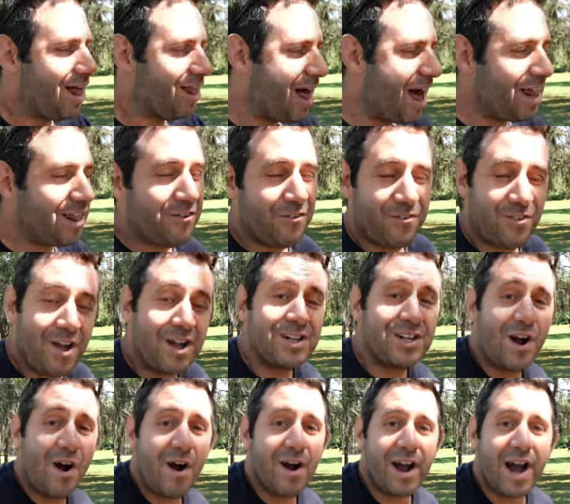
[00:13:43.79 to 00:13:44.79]
Now, a lot of the flood
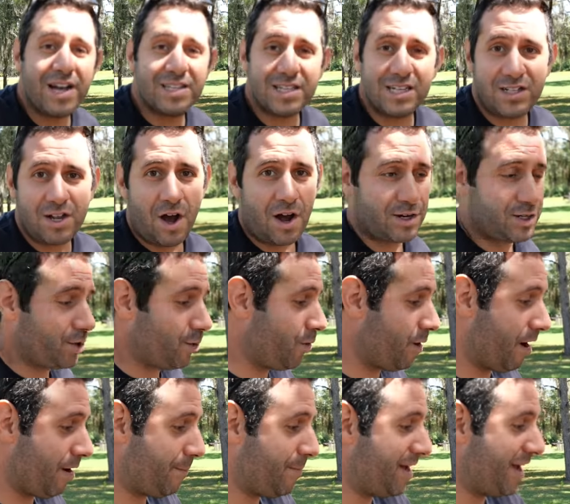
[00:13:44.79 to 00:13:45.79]
car guys I talked to
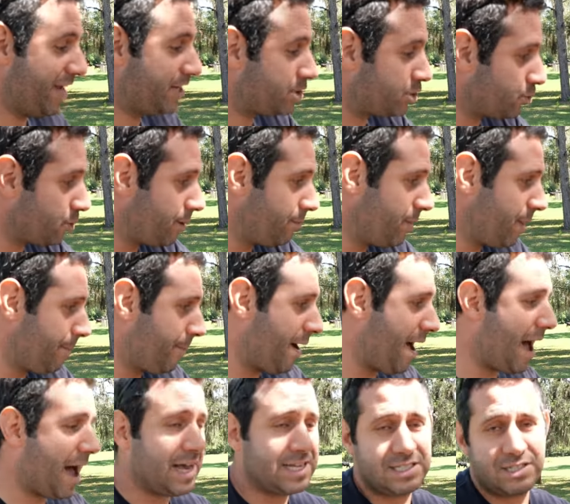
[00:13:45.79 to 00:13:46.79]
have been extremely
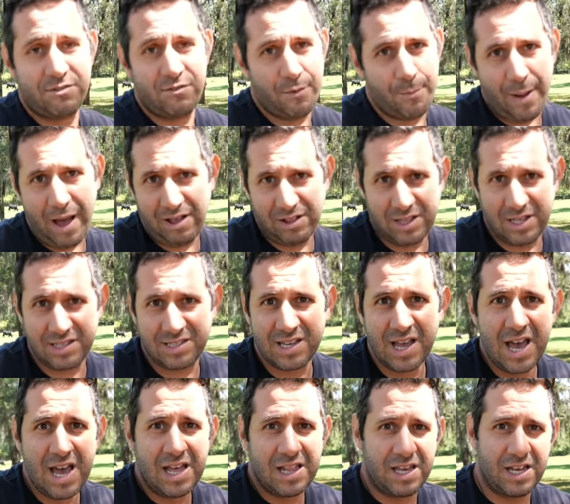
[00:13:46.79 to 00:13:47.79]
positive about this
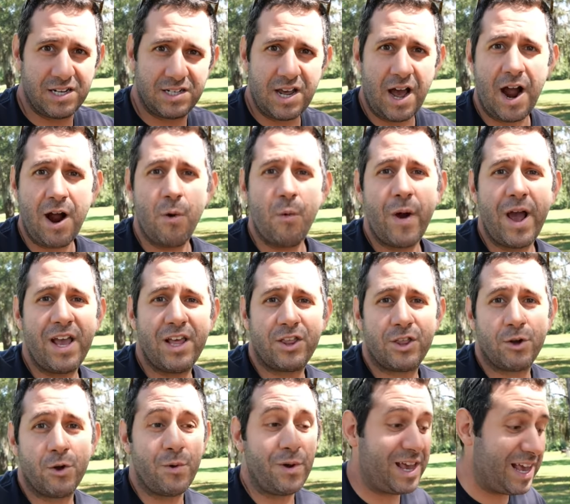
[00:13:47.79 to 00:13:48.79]
the entire way
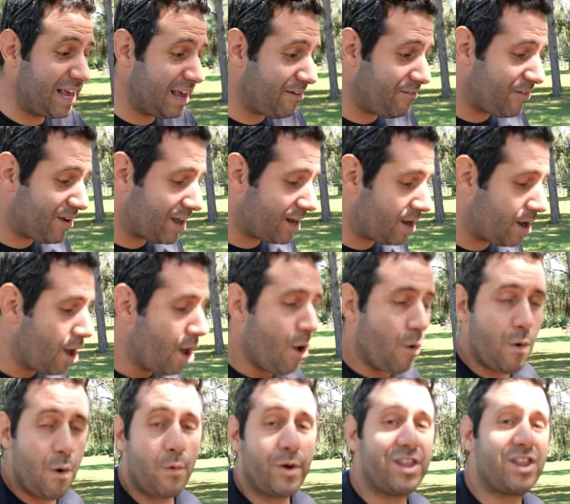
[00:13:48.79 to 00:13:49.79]
through, even
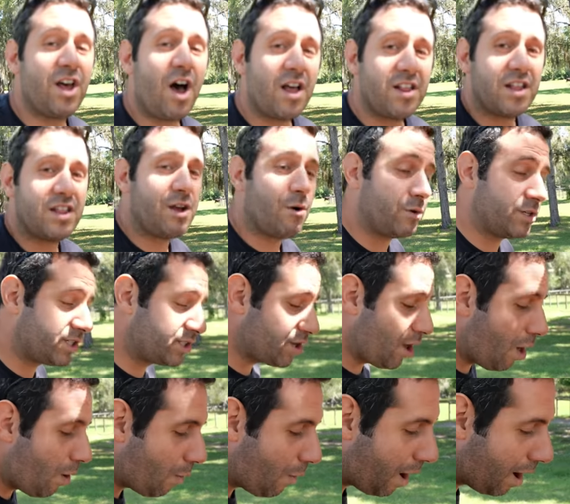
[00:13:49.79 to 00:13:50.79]
when we thought that there was
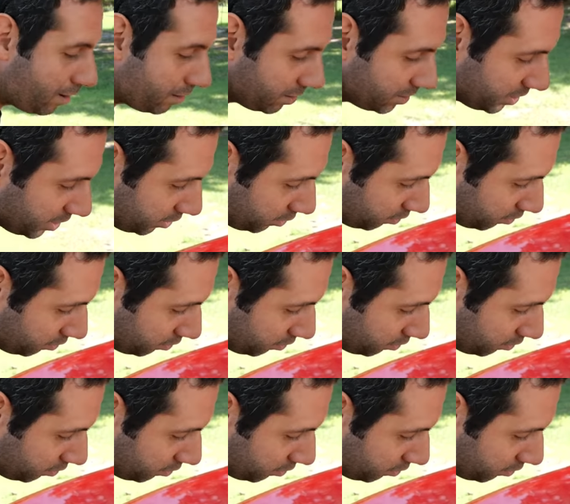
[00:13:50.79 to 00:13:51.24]
salt water in the